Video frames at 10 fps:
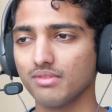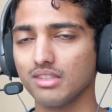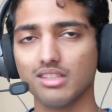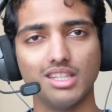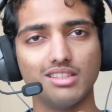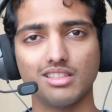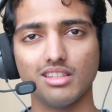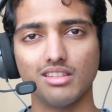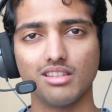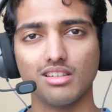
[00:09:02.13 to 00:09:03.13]

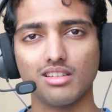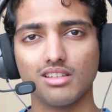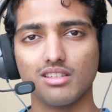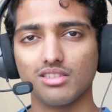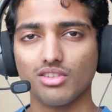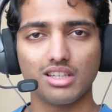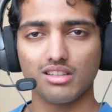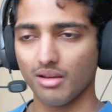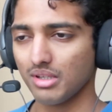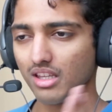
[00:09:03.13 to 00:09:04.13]
easy
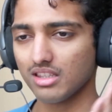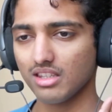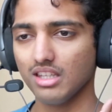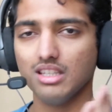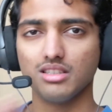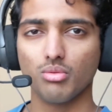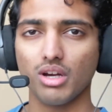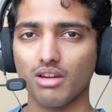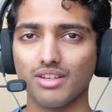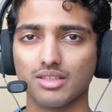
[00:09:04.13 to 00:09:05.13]
the easy
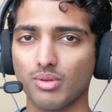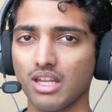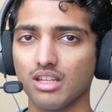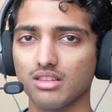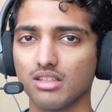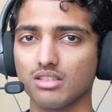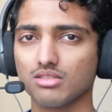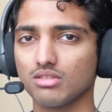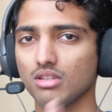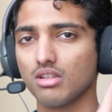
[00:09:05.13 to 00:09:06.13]
way of explaining
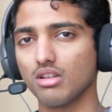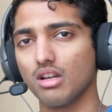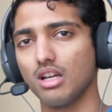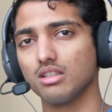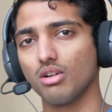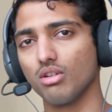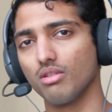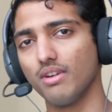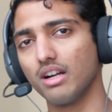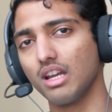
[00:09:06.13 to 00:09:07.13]
things on a
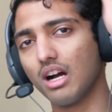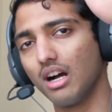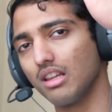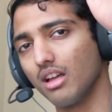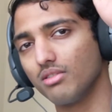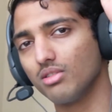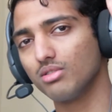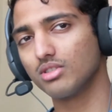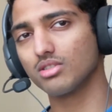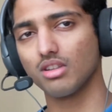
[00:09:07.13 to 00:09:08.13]
very high level,
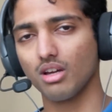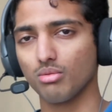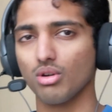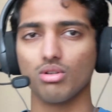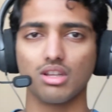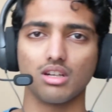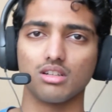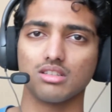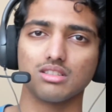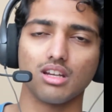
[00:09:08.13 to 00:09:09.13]
just so that we all can
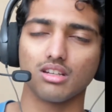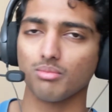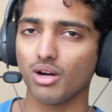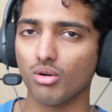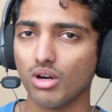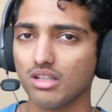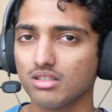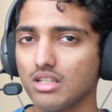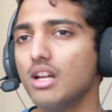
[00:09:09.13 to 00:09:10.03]
understand and part ways.